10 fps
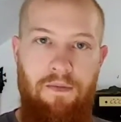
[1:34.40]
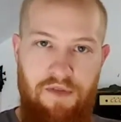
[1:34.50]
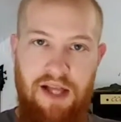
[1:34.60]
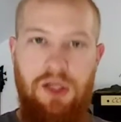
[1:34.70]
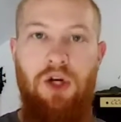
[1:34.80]

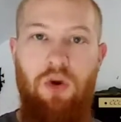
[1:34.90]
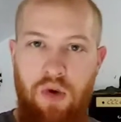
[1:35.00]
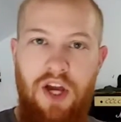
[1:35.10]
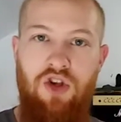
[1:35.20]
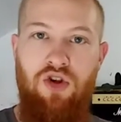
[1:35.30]
that's going to
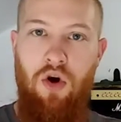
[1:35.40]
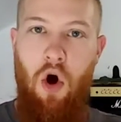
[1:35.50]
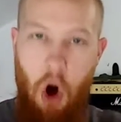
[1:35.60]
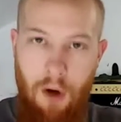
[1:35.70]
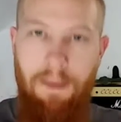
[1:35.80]
reach
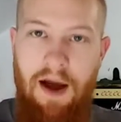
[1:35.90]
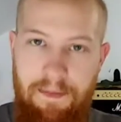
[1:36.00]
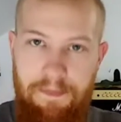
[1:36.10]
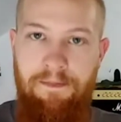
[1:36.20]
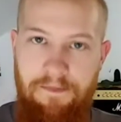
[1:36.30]
all my,
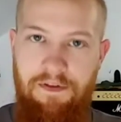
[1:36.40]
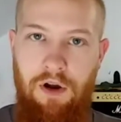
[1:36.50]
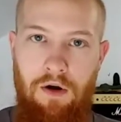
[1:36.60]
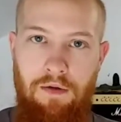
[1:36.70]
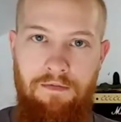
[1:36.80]

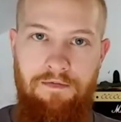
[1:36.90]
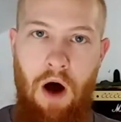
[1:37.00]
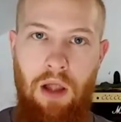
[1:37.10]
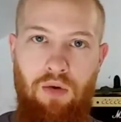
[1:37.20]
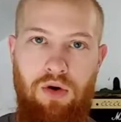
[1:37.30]

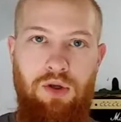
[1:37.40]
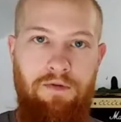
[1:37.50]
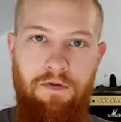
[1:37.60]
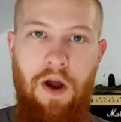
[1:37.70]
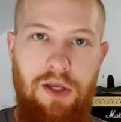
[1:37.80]
followers or
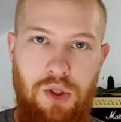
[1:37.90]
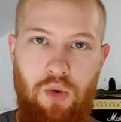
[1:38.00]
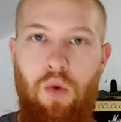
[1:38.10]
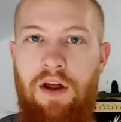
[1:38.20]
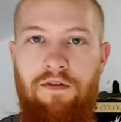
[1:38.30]
friends or
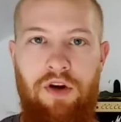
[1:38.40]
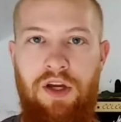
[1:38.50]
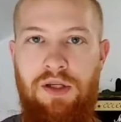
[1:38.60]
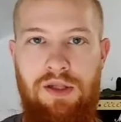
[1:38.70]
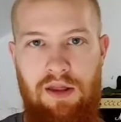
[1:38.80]
whatever it
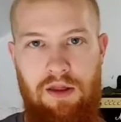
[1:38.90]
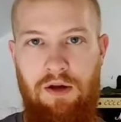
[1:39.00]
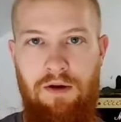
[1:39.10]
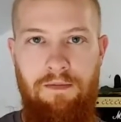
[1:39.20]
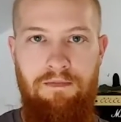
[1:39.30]
is that
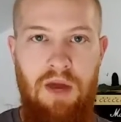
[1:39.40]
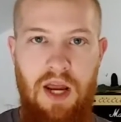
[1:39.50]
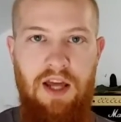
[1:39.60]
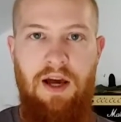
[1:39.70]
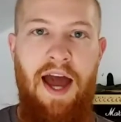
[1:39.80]
the
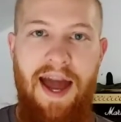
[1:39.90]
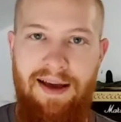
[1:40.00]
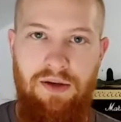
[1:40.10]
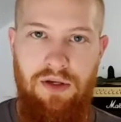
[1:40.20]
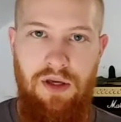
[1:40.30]
media
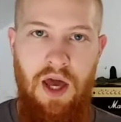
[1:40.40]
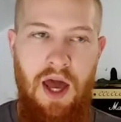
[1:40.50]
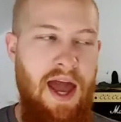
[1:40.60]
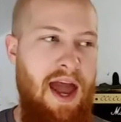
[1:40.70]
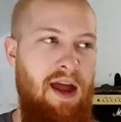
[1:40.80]
has.
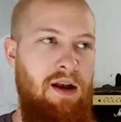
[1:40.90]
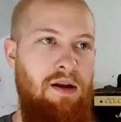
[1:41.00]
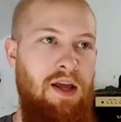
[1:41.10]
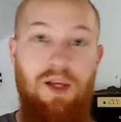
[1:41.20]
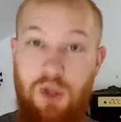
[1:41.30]

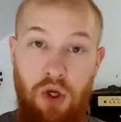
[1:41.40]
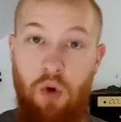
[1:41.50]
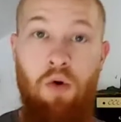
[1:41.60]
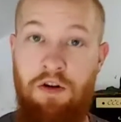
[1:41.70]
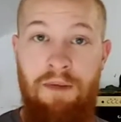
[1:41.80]
And it's still
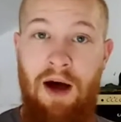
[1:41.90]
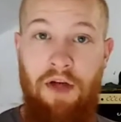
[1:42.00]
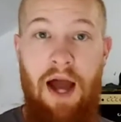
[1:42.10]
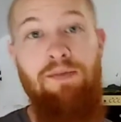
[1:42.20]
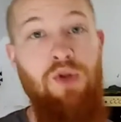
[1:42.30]
word of mouth.
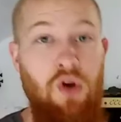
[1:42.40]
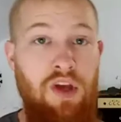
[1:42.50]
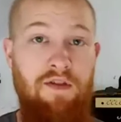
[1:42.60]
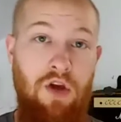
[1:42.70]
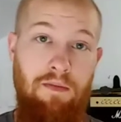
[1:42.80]
I'm still
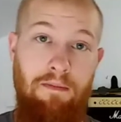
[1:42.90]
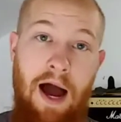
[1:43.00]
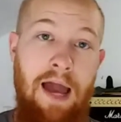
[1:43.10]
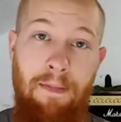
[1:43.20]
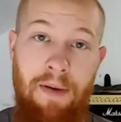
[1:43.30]
giving
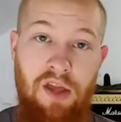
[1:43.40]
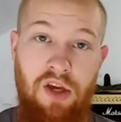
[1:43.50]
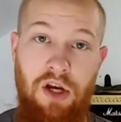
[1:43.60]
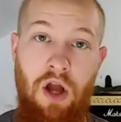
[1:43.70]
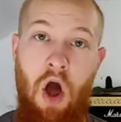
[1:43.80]
my
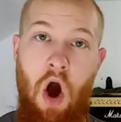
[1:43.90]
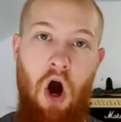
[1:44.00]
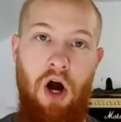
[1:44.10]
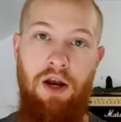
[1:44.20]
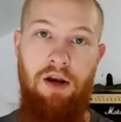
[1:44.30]
opinion
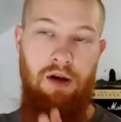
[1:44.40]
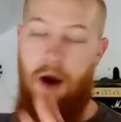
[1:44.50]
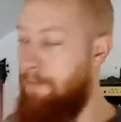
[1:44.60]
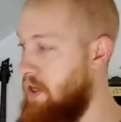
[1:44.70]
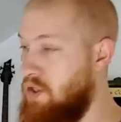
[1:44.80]
on
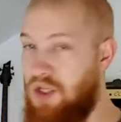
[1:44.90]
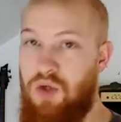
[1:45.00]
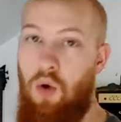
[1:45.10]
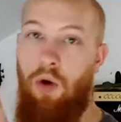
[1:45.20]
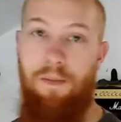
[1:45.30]
a
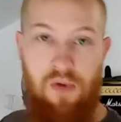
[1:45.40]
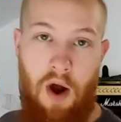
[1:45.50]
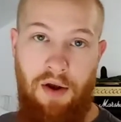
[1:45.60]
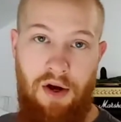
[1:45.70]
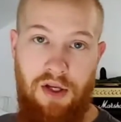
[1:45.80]
business or
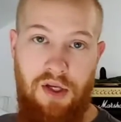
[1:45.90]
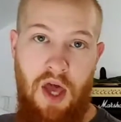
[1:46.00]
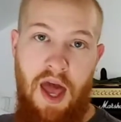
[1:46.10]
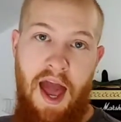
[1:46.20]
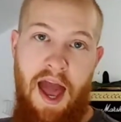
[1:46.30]
product
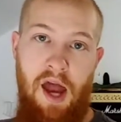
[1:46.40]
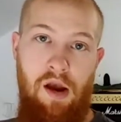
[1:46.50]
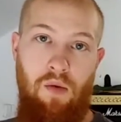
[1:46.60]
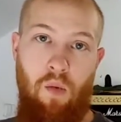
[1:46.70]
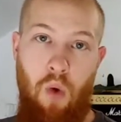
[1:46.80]

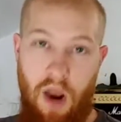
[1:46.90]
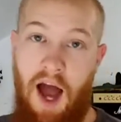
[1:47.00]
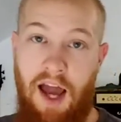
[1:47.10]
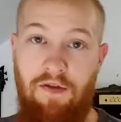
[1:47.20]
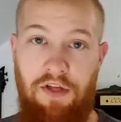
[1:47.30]
and what
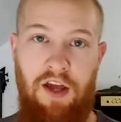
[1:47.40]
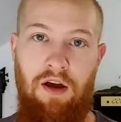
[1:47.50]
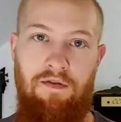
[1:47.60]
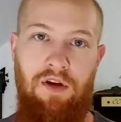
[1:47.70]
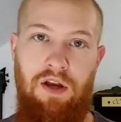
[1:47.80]
I think
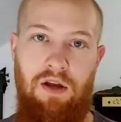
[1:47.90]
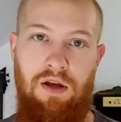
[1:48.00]
of it.